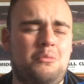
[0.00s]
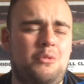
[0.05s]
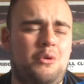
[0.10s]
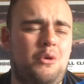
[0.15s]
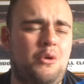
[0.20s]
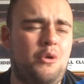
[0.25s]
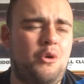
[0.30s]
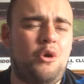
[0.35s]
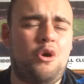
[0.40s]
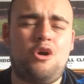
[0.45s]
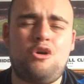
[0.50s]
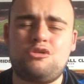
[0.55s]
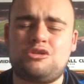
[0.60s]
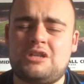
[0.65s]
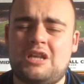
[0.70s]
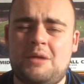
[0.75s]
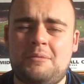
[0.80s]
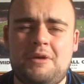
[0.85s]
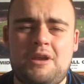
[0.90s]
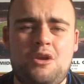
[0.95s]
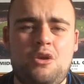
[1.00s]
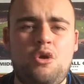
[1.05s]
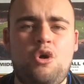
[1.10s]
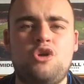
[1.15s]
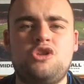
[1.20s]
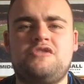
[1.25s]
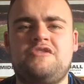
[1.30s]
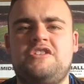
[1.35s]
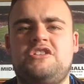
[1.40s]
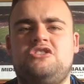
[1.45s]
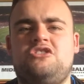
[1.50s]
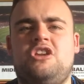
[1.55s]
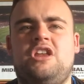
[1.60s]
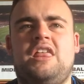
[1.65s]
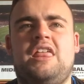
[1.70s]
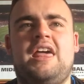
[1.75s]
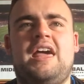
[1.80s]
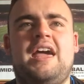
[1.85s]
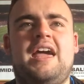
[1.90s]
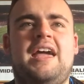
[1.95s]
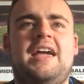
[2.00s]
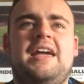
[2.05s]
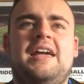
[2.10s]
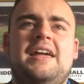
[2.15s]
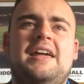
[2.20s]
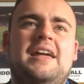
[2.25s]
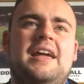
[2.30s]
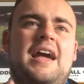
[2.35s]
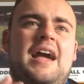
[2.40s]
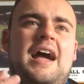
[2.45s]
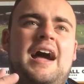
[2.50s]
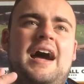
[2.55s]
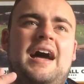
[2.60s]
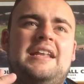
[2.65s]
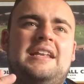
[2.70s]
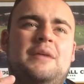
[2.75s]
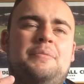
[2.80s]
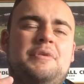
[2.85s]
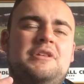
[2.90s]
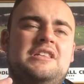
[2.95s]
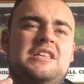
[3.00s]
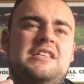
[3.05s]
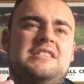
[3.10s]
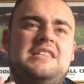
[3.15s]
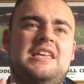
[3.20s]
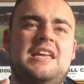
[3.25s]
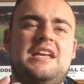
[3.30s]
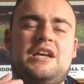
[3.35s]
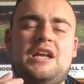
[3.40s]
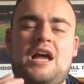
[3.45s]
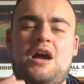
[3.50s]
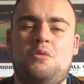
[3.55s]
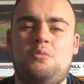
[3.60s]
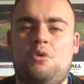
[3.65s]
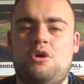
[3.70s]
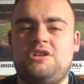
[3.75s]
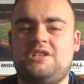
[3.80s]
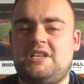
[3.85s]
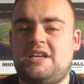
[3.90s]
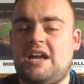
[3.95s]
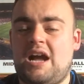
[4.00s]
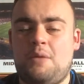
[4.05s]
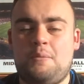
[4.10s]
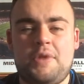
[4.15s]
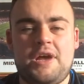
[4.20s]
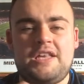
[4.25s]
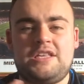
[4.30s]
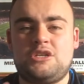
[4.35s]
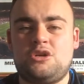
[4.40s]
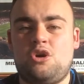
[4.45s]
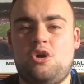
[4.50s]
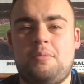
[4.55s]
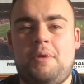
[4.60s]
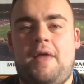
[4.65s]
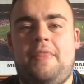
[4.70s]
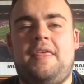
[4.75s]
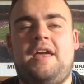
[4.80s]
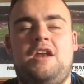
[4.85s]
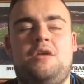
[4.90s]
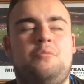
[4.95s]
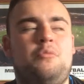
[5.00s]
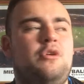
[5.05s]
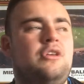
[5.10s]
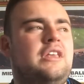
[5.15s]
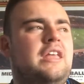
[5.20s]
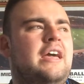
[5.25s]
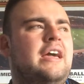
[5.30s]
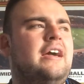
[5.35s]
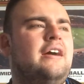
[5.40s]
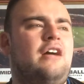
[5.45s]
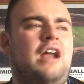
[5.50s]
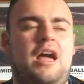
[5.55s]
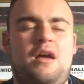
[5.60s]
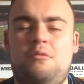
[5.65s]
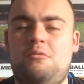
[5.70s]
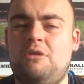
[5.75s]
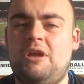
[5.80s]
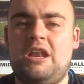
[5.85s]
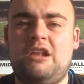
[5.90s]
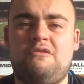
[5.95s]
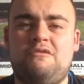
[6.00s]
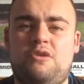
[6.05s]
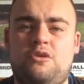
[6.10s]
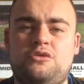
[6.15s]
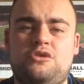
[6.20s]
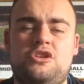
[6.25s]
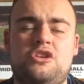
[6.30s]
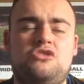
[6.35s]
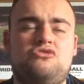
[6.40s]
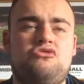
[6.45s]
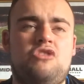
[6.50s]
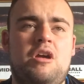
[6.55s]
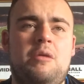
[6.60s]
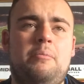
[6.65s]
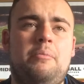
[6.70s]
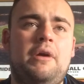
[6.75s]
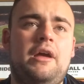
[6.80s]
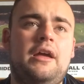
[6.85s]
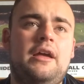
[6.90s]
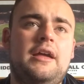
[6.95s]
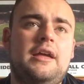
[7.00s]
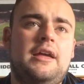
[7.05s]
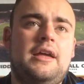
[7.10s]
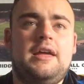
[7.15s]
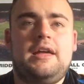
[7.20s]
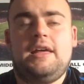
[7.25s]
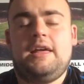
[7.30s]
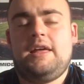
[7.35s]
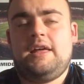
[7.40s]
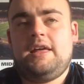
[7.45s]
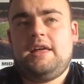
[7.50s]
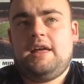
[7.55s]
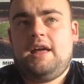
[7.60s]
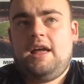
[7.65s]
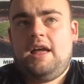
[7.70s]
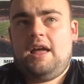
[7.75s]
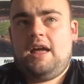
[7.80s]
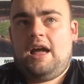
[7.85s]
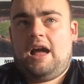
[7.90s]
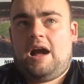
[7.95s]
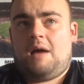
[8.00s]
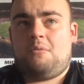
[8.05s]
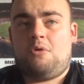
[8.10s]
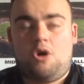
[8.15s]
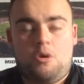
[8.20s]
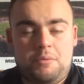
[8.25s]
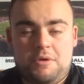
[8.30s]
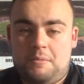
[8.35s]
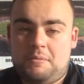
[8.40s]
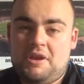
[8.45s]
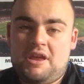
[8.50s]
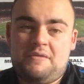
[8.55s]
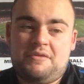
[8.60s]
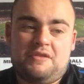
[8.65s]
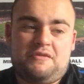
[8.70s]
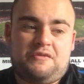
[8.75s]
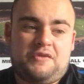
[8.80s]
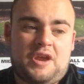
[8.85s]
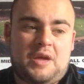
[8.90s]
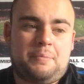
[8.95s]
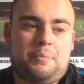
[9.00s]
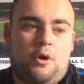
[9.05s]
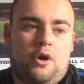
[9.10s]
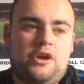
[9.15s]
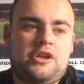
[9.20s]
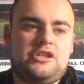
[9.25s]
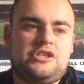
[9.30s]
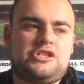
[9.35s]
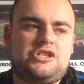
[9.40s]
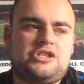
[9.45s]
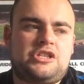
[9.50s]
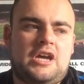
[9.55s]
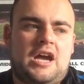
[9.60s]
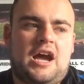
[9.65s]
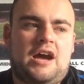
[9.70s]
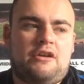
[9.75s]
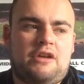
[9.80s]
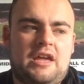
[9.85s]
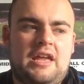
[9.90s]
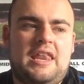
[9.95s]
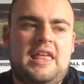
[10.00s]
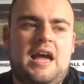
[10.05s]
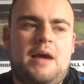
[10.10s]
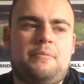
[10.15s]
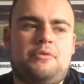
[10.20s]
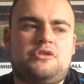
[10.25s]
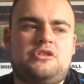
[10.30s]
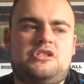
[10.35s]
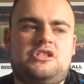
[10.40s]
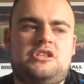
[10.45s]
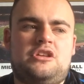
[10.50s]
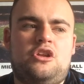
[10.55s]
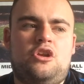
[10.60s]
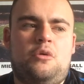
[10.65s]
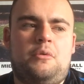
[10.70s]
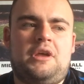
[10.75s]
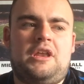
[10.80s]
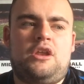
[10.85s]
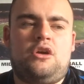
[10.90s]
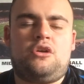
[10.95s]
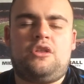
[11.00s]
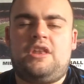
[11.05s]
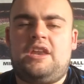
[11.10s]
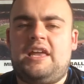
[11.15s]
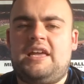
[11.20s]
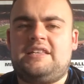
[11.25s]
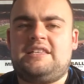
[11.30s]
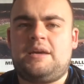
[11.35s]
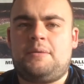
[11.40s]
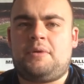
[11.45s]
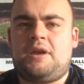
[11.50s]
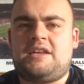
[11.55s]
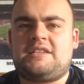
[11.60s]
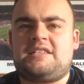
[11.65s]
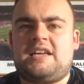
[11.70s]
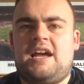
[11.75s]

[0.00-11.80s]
loads of history there. And I've been to City Ground once, I can't wait to go back there on Monday. I am really looking forward to the trip. I'm hoping we leave the 3 points. I really am, because, you know, when you look at the league table last